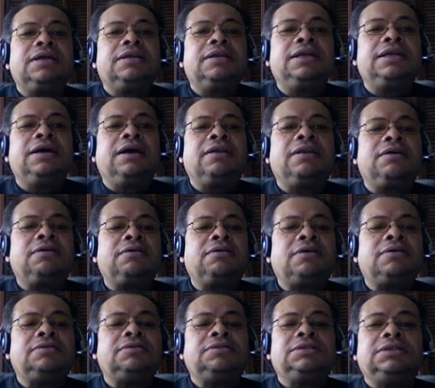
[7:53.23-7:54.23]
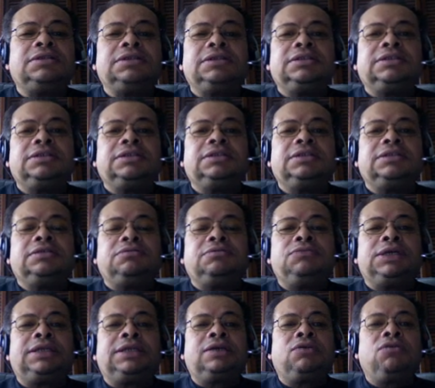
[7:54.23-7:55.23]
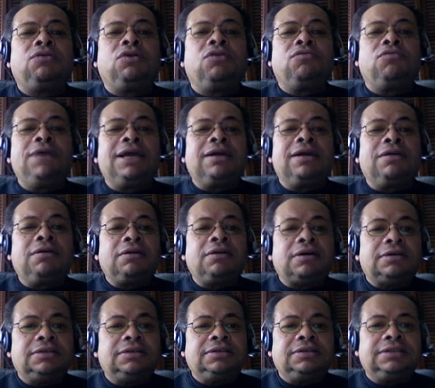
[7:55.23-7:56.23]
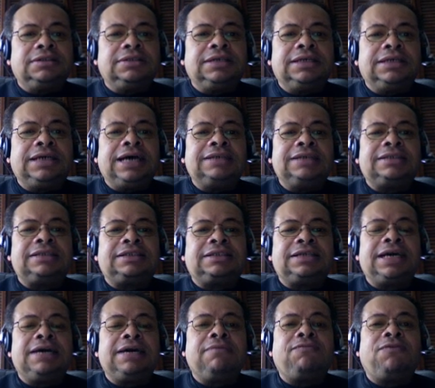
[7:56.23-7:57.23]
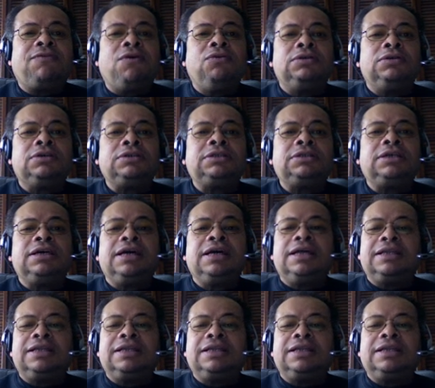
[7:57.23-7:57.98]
the Google Reader, it has the same folders.